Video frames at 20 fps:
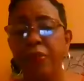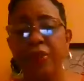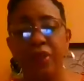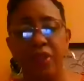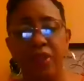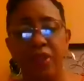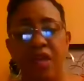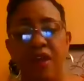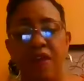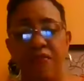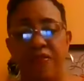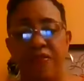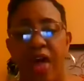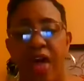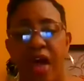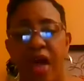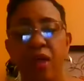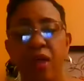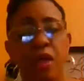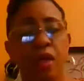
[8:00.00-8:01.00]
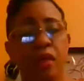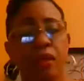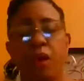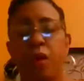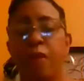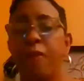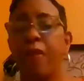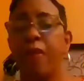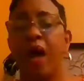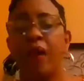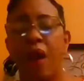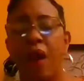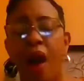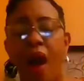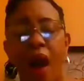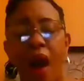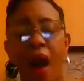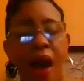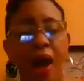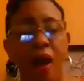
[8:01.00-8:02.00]
to believe that no matter
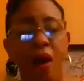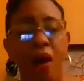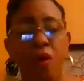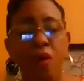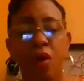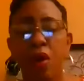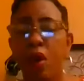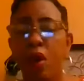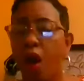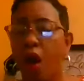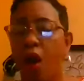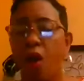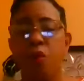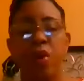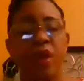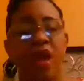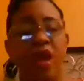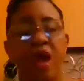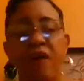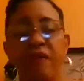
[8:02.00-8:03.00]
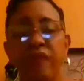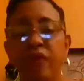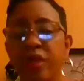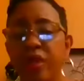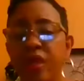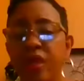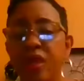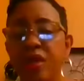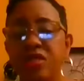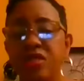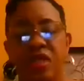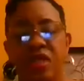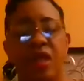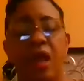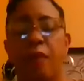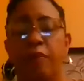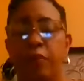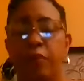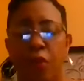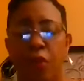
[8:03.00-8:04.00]
how or whatever it is that
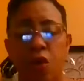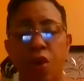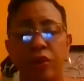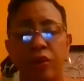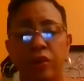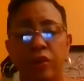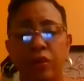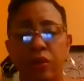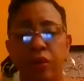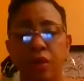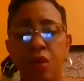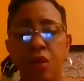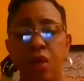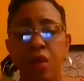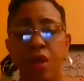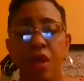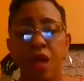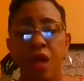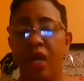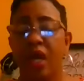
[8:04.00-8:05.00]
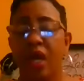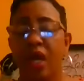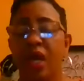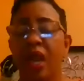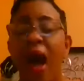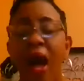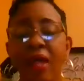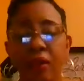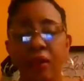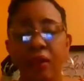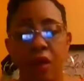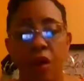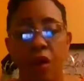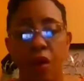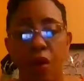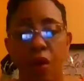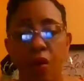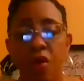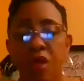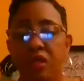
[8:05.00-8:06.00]
I'm going through, that I
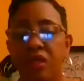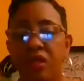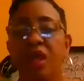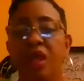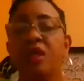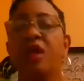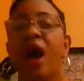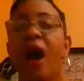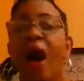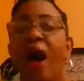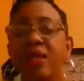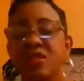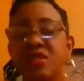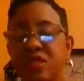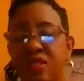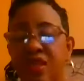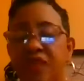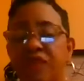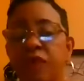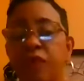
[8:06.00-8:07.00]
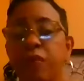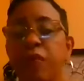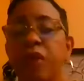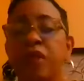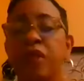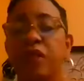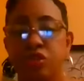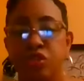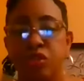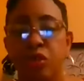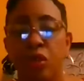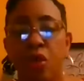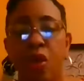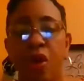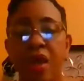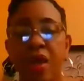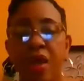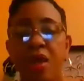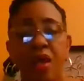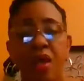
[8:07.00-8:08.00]
know that God has given me the
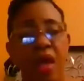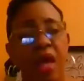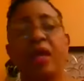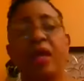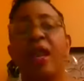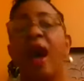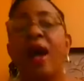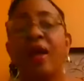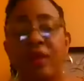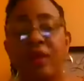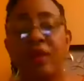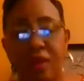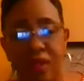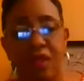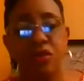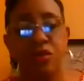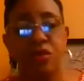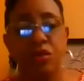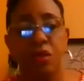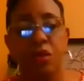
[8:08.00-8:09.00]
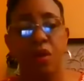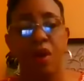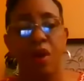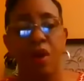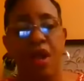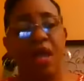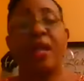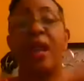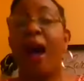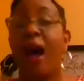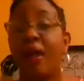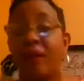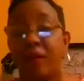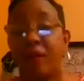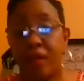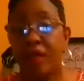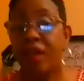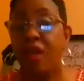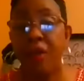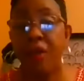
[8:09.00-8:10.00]
joy and I can endure and I
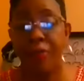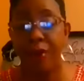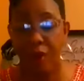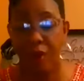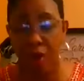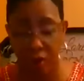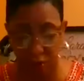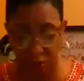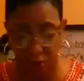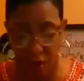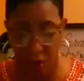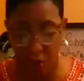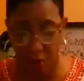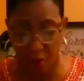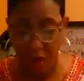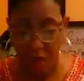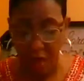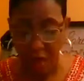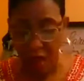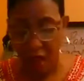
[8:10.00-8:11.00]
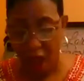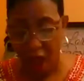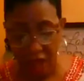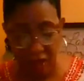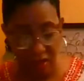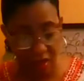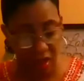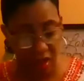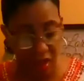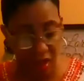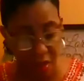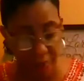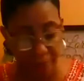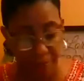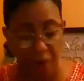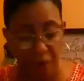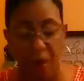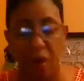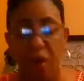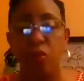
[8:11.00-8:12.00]
can keep on going. I can keep
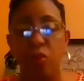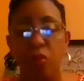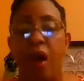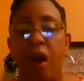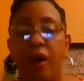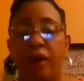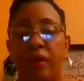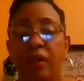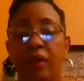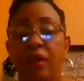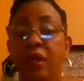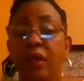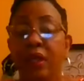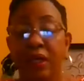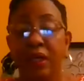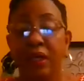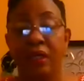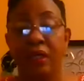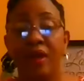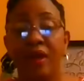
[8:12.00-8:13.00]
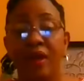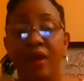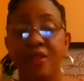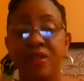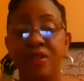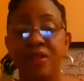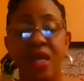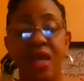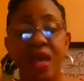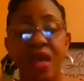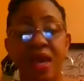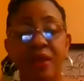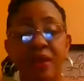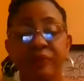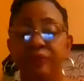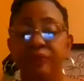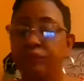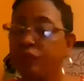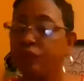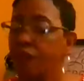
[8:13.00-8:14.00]
on walking. And like I said,